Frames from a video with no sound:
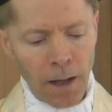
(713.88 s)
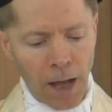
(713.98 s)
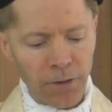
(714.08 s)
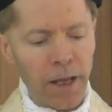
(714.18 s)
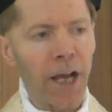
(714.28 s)

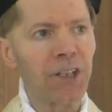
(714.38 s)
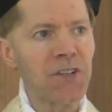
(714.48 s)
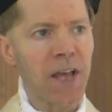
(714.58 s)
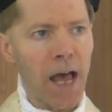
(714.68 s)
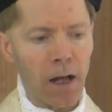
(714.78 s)

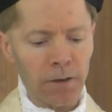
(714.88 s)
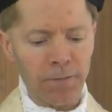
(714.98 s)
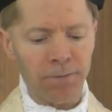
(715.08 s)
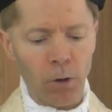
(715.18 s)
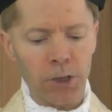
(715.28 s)
Athanasius held
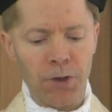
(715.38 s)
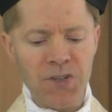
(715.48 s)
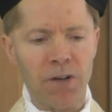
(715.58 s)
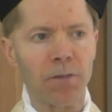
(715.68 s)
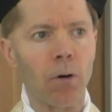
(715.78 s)
the
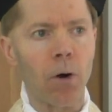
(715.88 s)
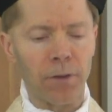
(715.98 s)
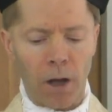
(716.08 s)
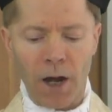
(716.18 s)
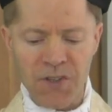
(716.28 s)
fortress of
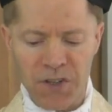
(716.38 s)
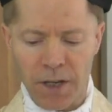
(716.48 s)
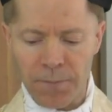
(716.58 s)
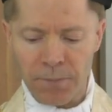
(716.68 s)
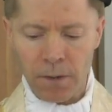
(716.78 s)

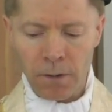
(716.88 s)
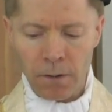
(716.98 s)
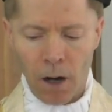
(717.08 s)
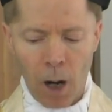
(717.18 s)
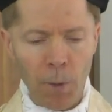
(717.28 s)
orthodoxy
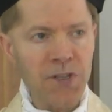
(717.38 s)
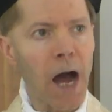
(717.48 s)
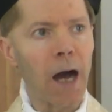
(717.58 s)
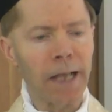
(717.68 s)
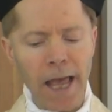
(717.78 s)
almost
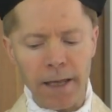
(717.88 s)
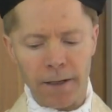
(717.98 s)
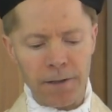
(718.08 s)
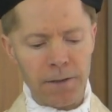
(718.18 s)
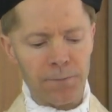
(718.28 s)

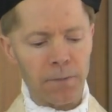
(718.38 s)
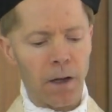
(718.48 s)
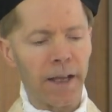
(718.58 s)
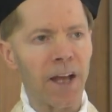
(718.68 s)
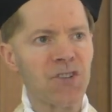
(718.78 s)
unaided
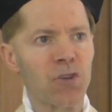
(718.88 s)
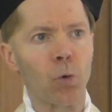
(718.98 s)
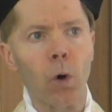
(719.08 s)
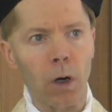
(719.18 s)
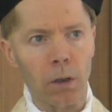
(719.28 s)
against the
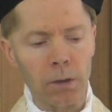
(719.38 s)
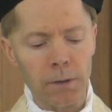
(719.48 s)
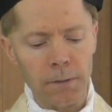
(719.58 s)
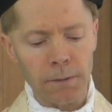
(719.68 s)
world.